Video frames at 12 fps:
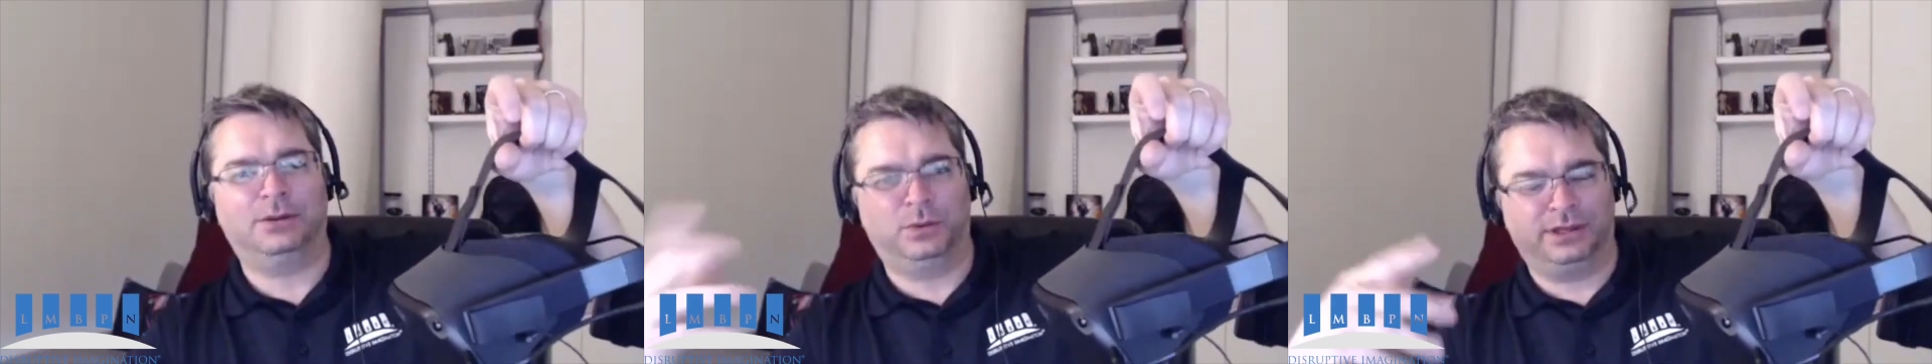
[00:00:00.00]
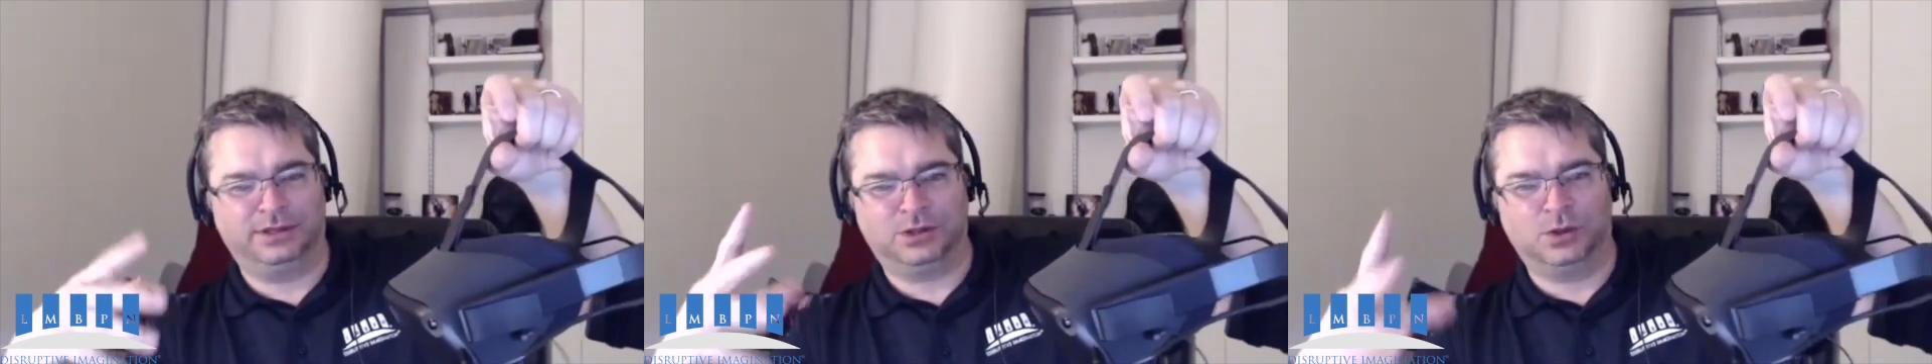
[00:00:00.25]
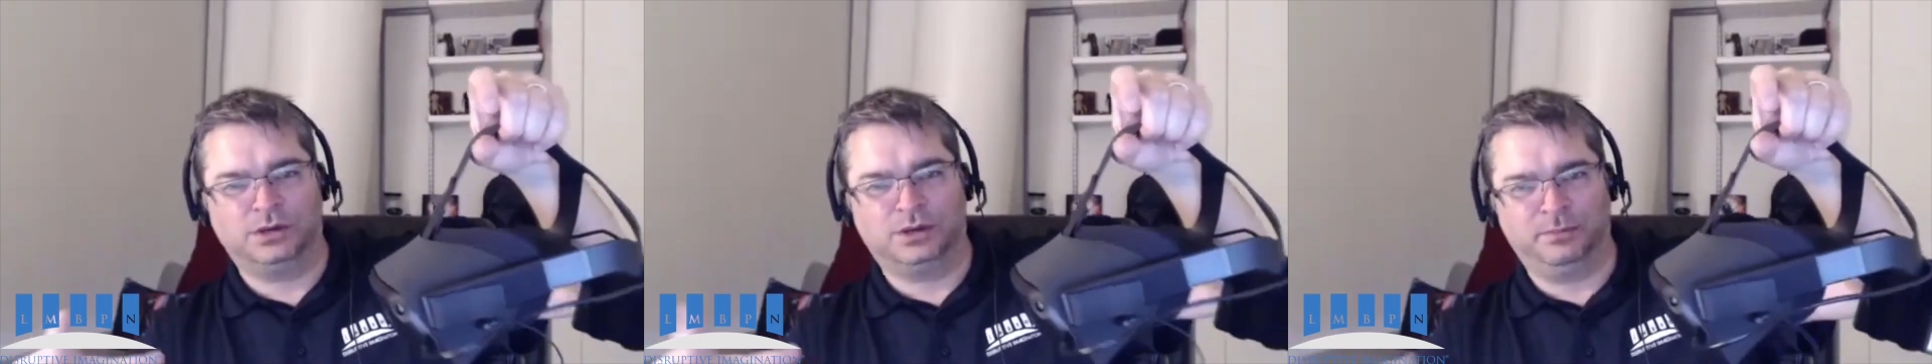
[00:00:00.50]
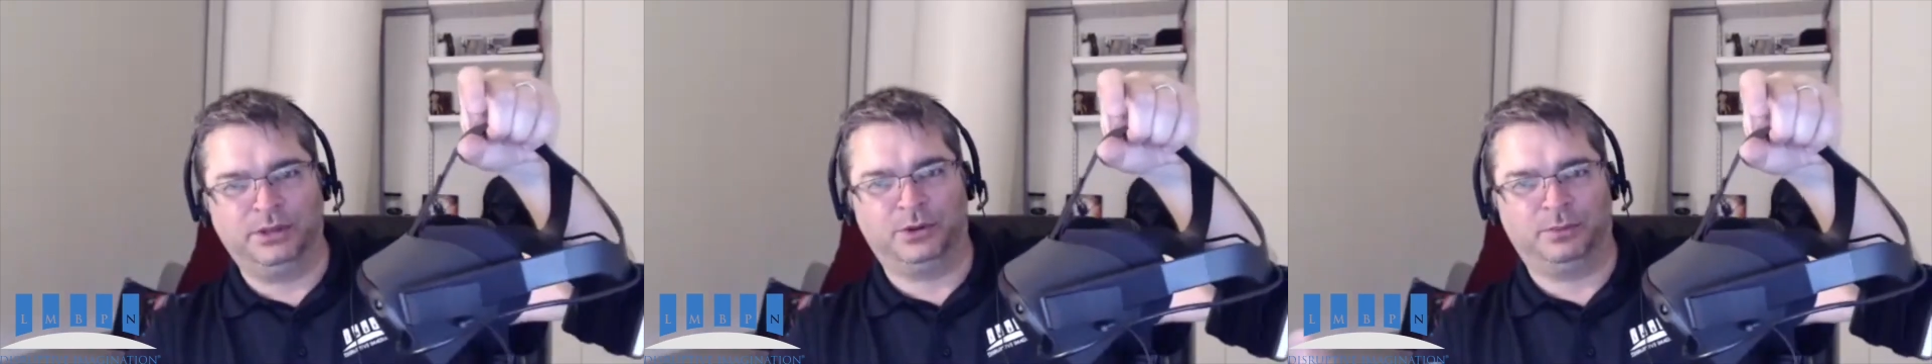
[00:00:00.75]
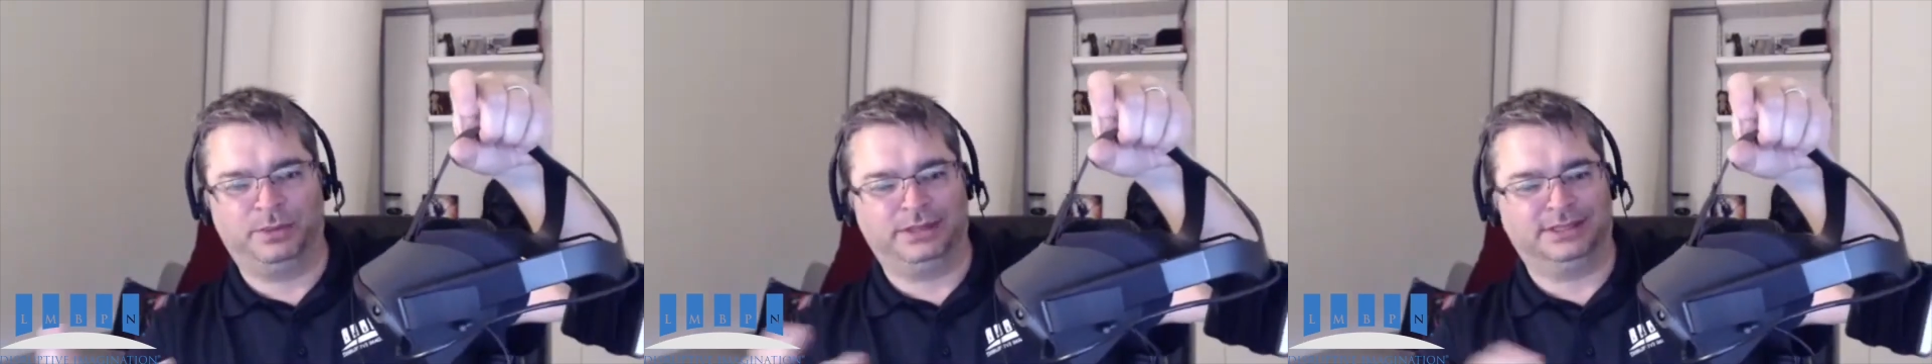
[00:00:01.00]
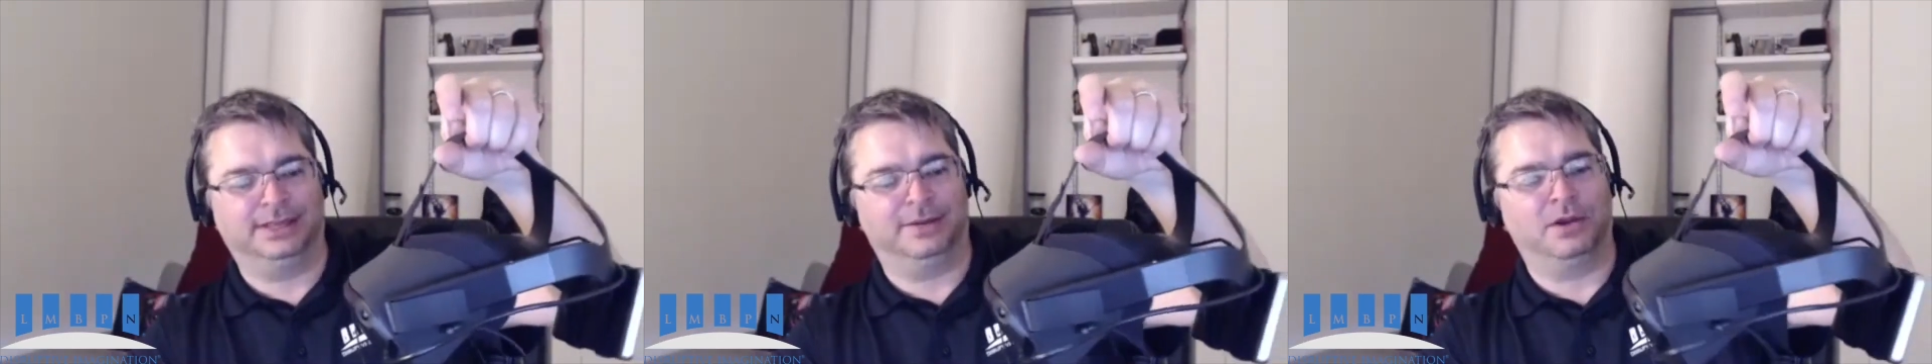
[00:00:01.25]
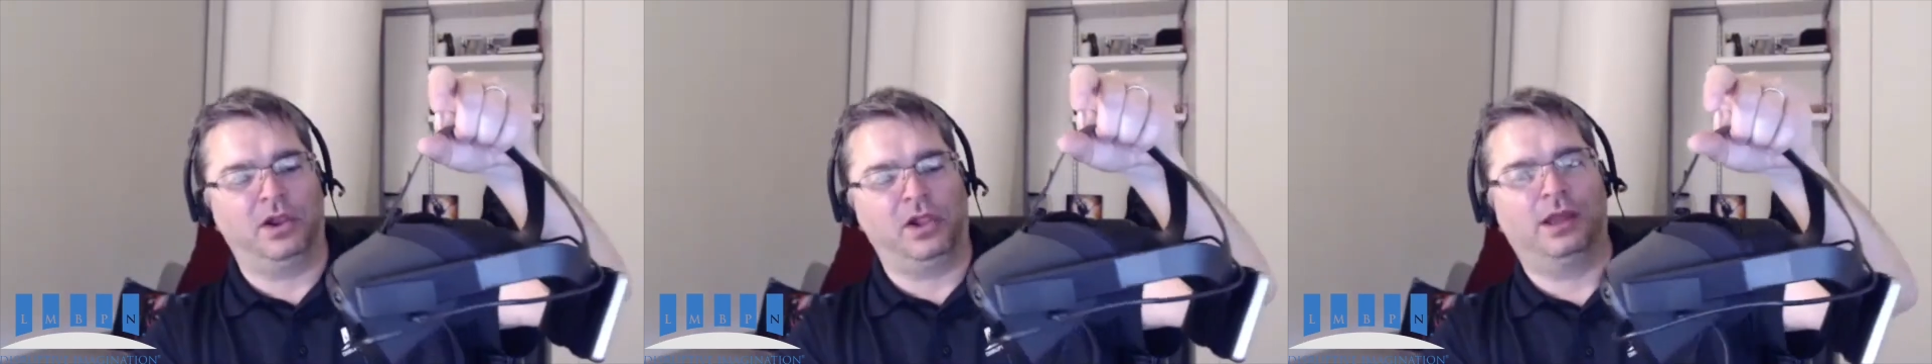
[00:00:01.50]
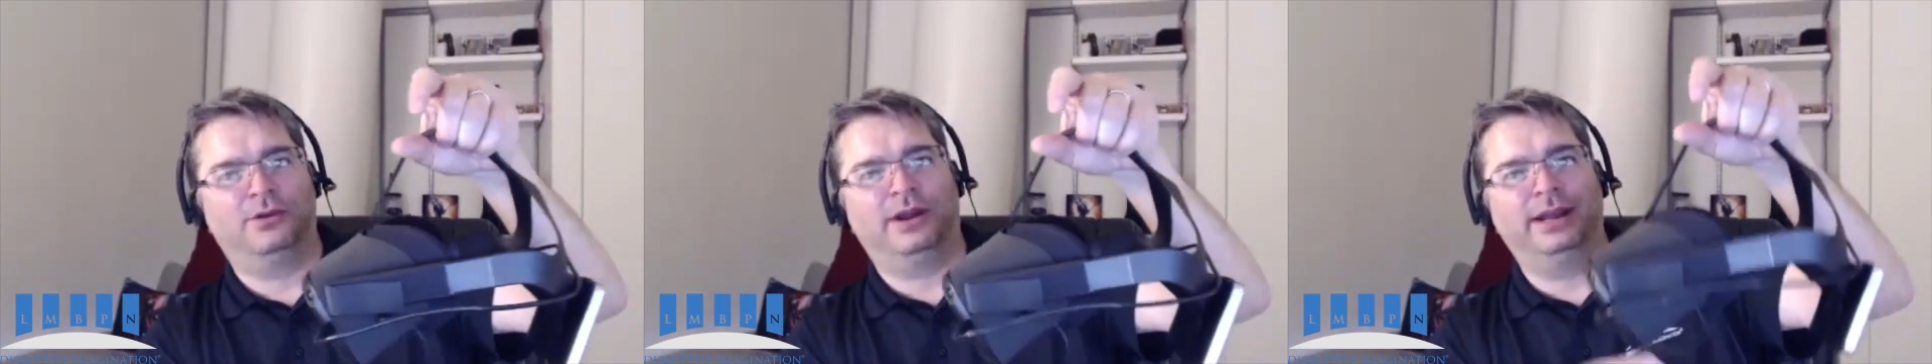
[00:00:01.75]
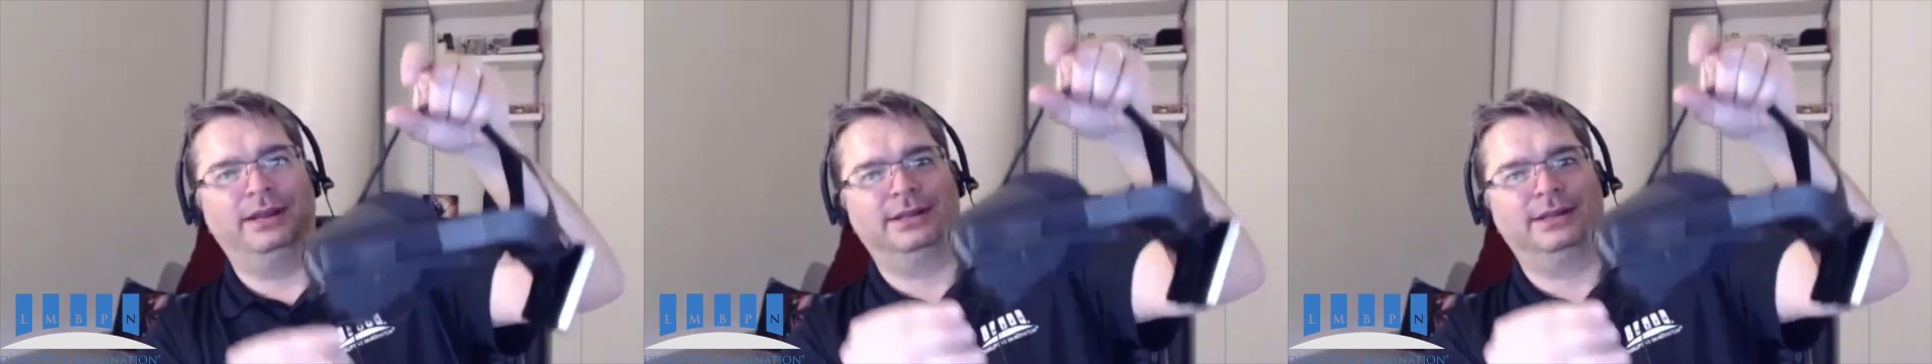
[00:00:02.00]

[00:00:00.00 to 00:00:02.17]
with its own computer built in, right?